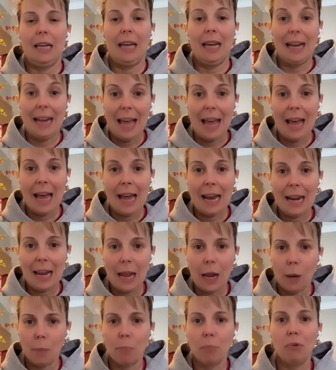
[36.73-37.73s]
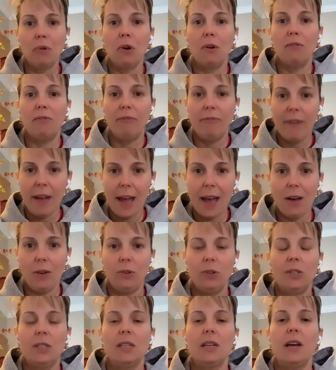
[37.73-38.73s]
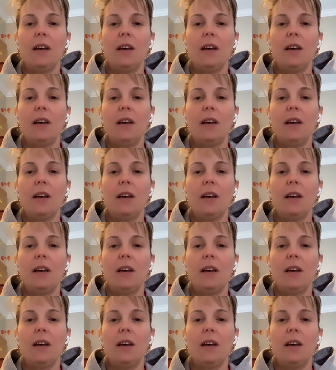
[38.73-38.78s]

it had a profound